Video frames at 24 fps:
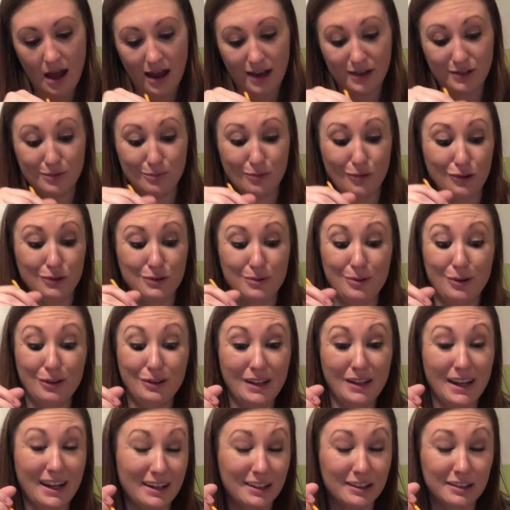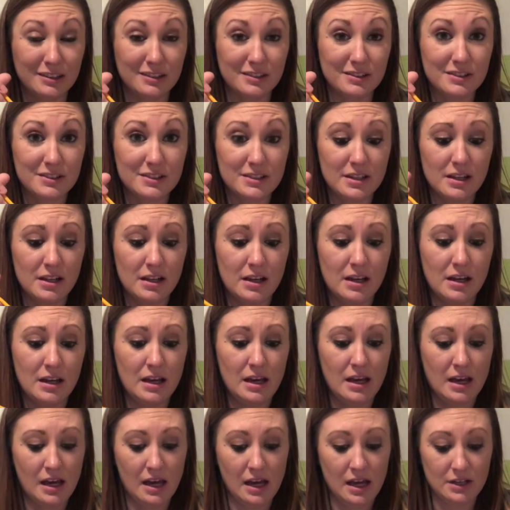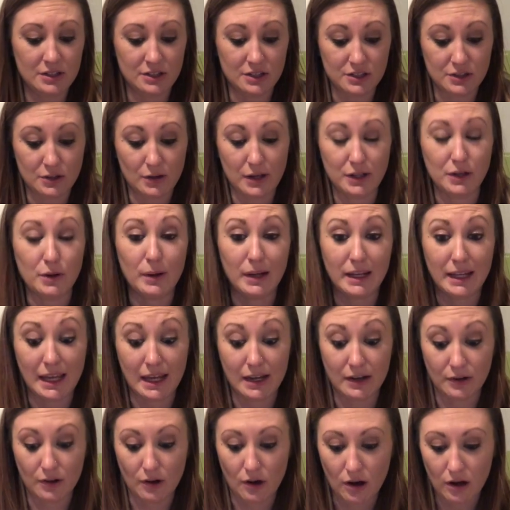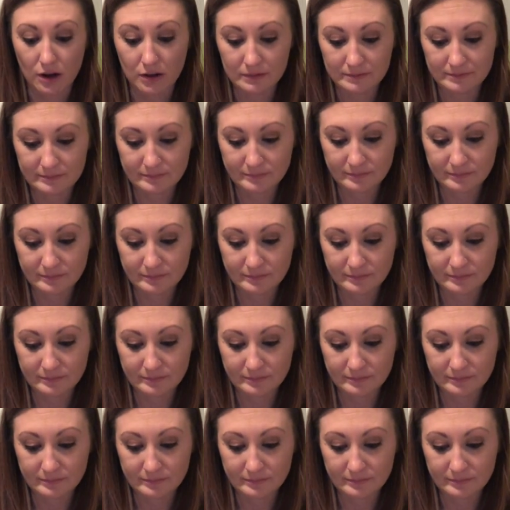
I do multiple layers just so I know I get it all.